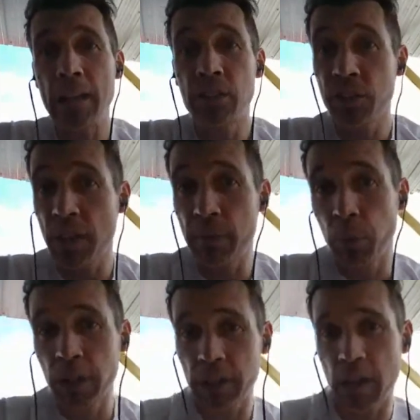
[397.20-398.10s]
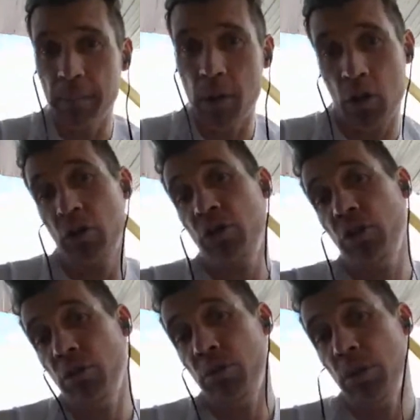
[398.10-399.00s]
to see if he wanted to come on
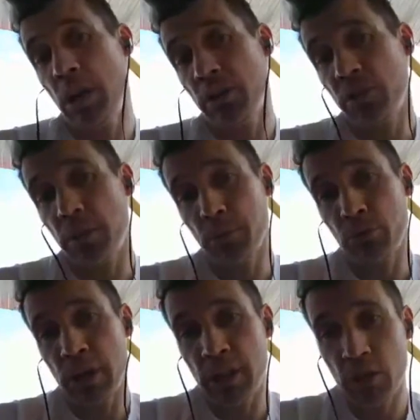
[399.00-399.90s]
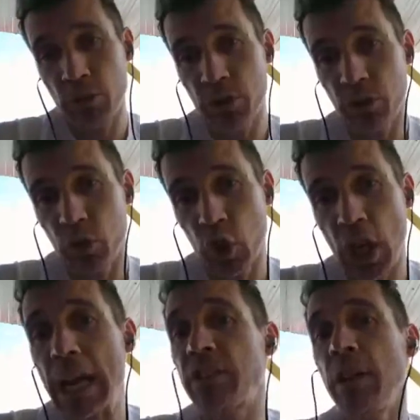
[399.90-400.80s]
to Undersampled Radio to
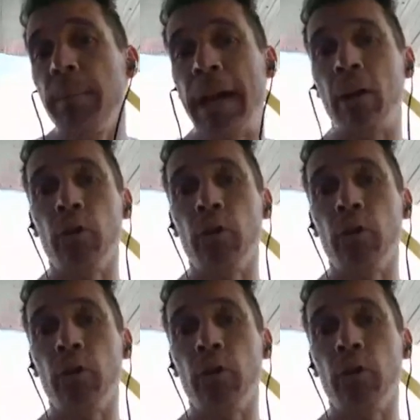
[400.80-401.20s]
chat about